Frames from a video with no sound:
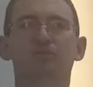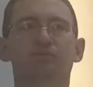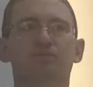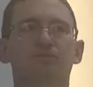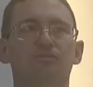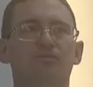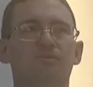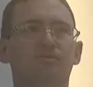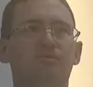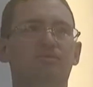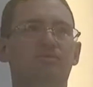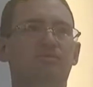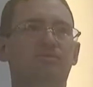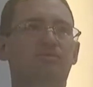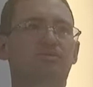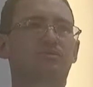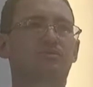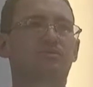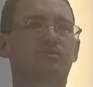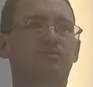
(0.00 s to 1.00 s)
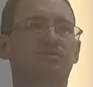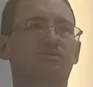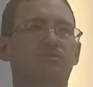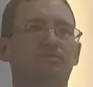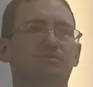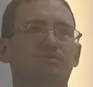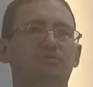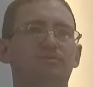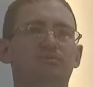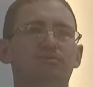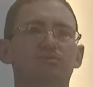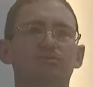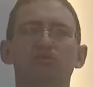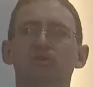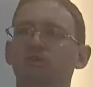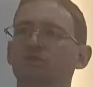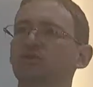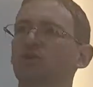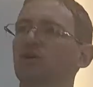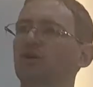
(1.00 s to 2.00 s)
who's
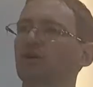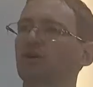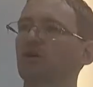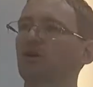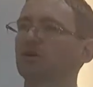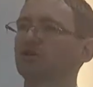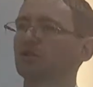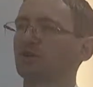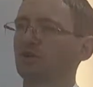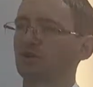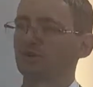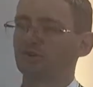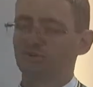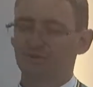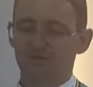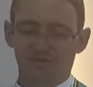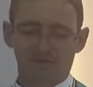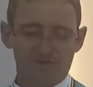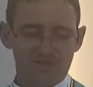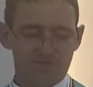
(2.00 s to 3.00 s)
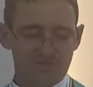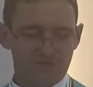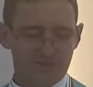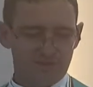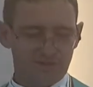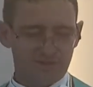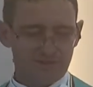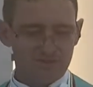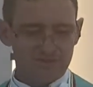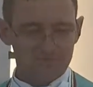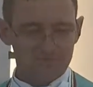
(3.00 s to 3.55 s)
not got a lot on, is there?